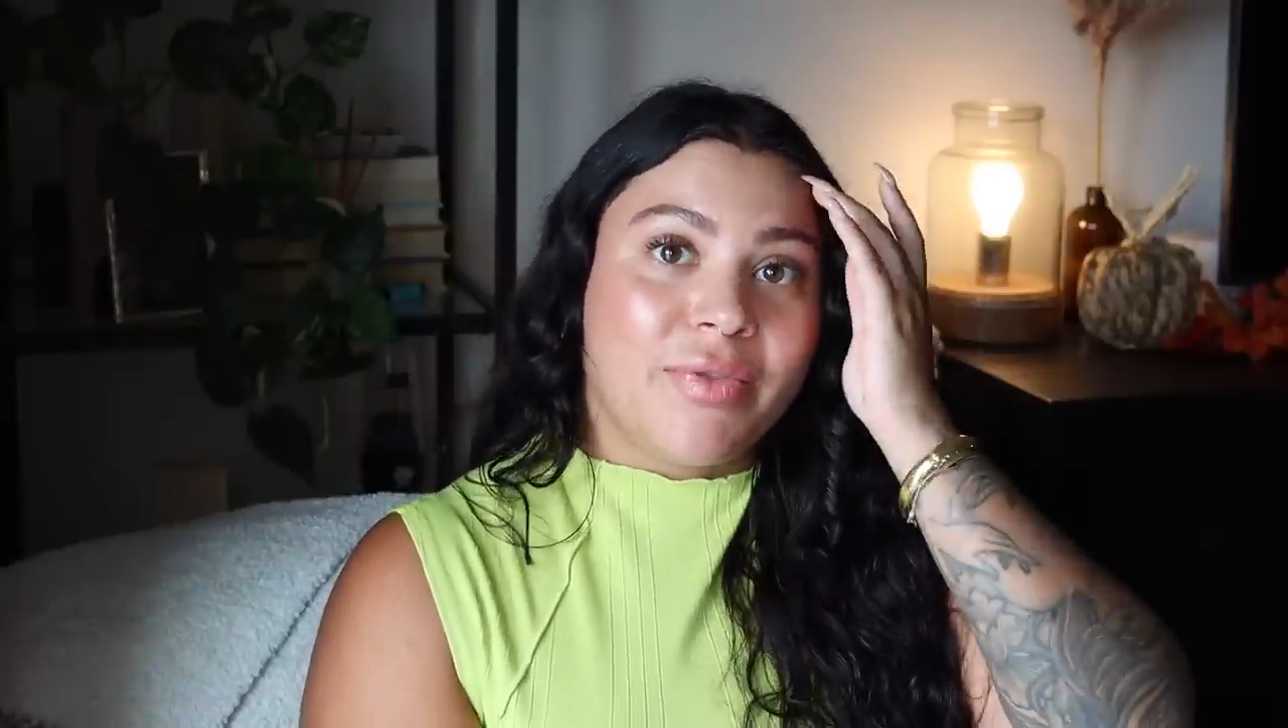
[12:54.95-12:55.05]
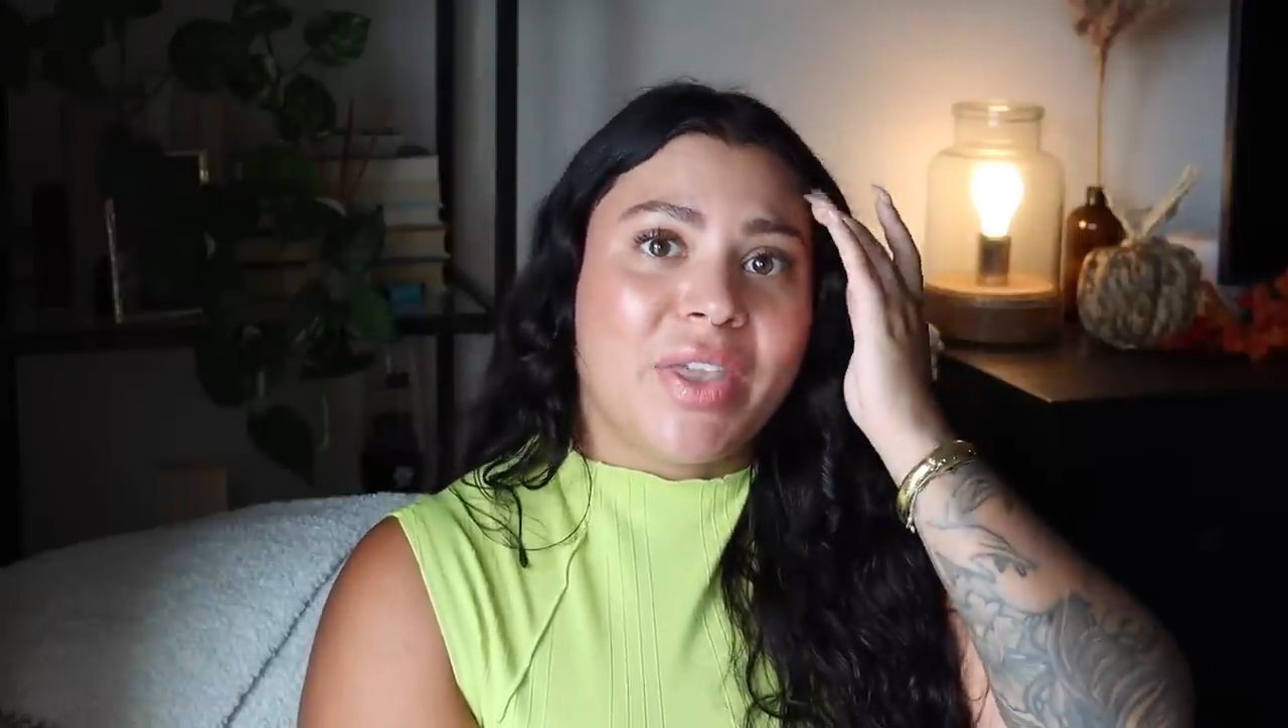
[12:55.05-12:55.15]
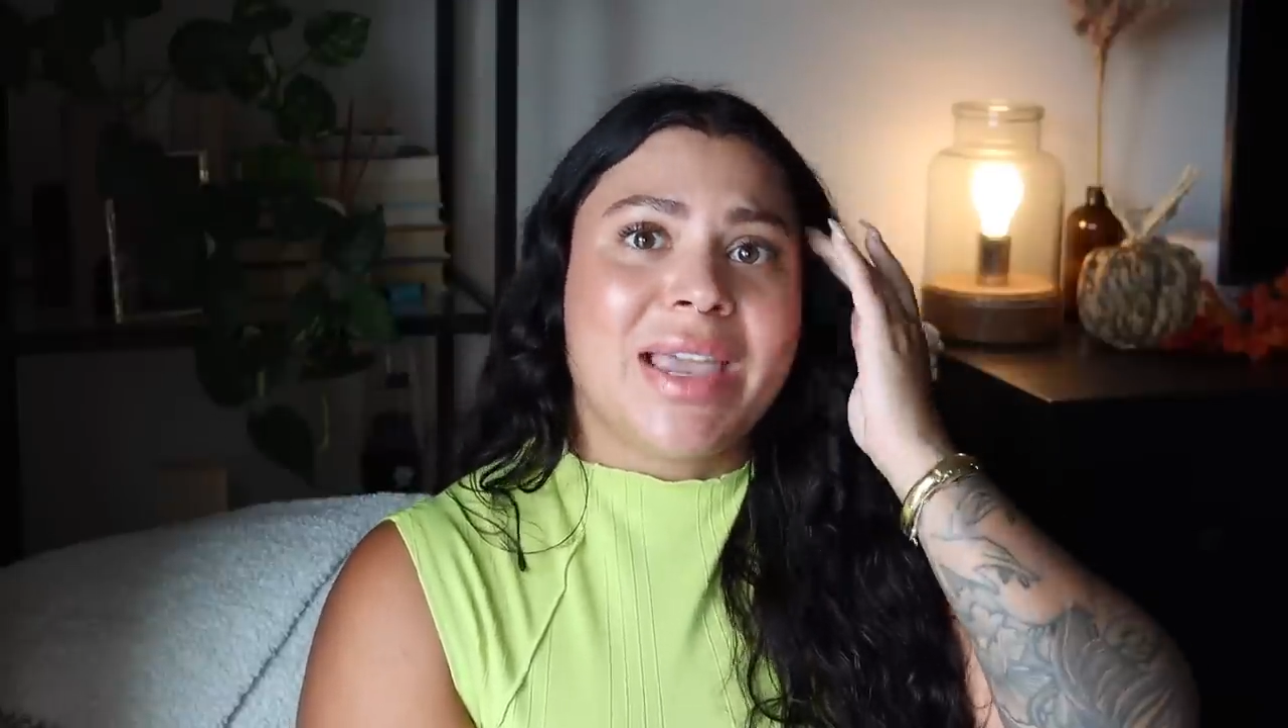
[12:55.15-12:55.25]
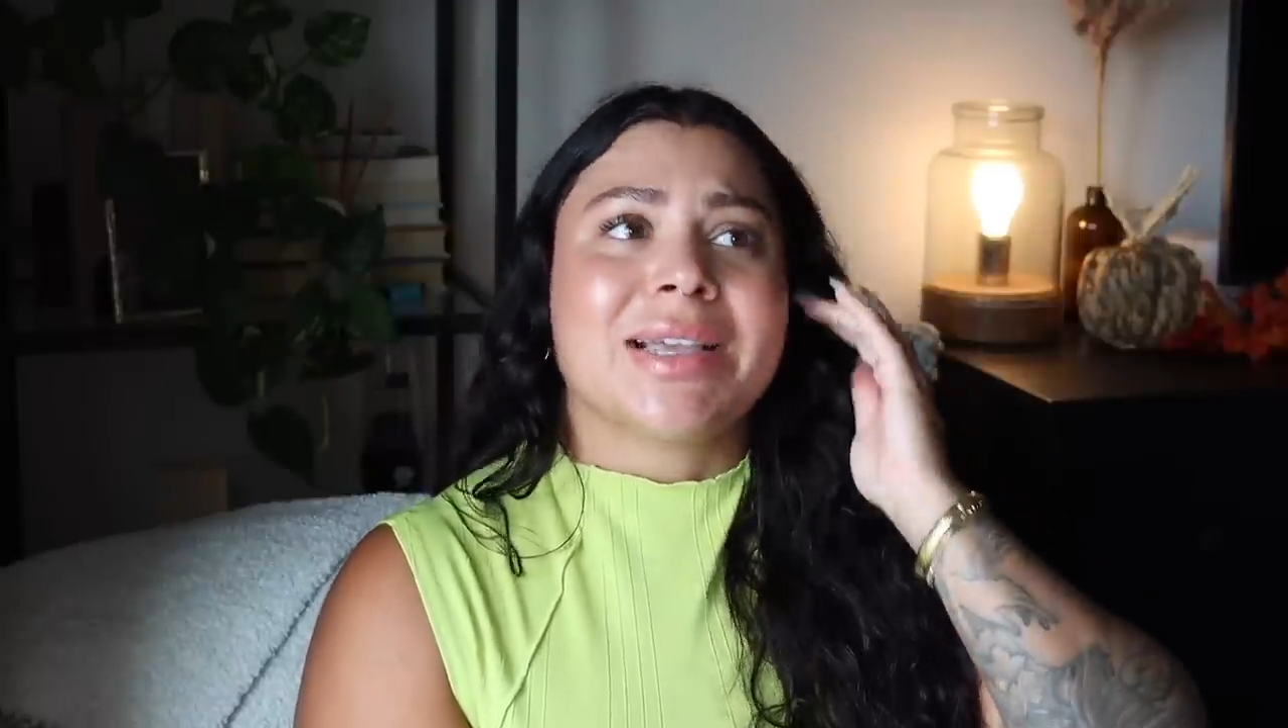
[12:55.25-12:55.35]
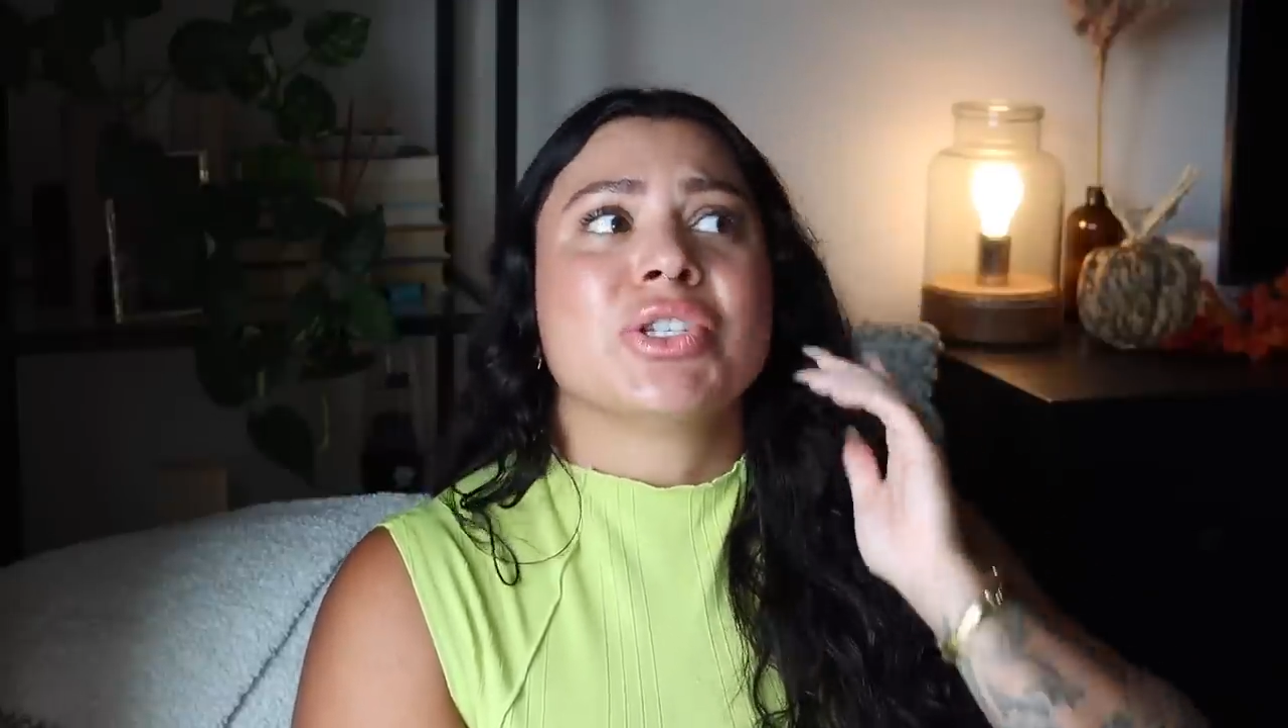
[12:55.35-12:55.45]
of
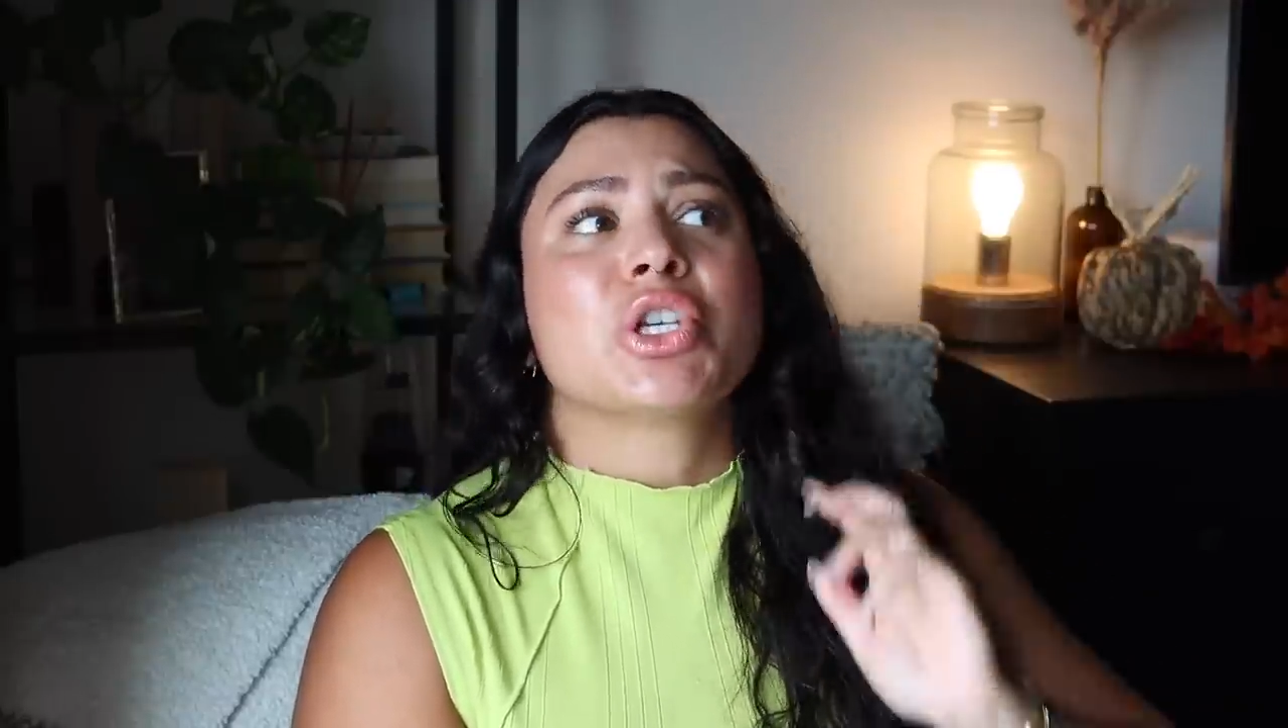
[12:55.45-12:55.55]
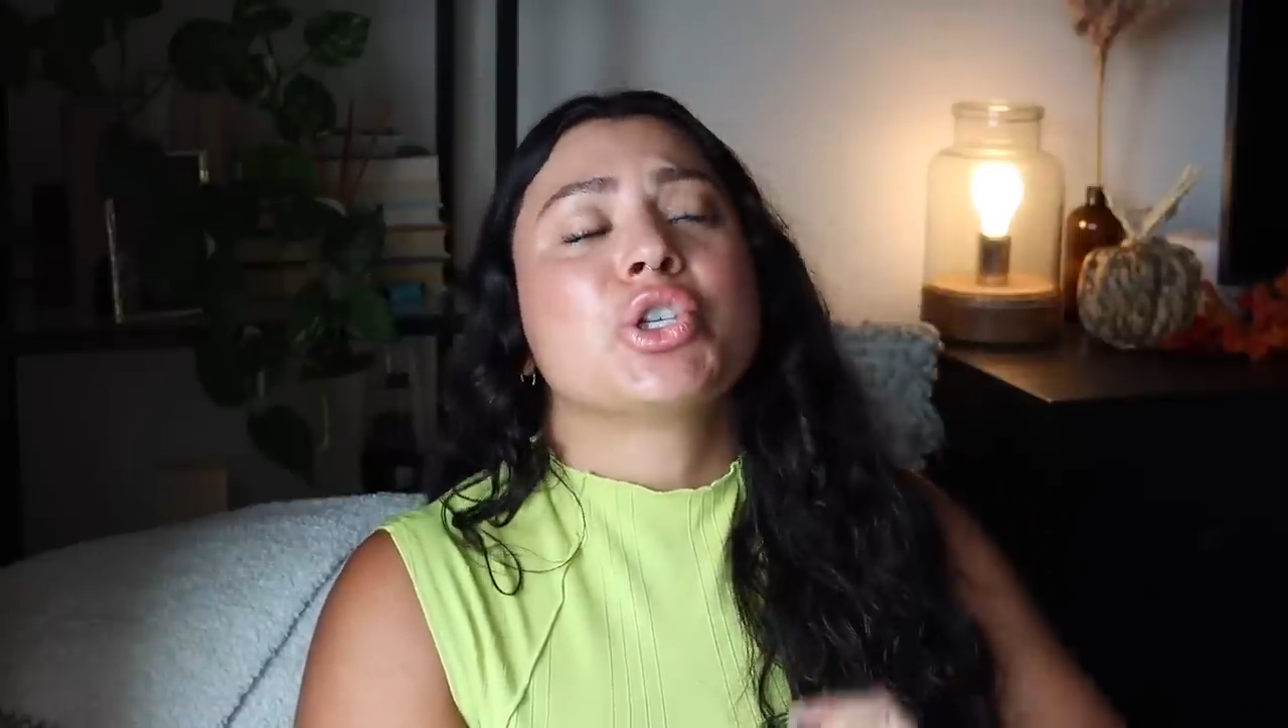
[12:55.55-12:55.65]
things,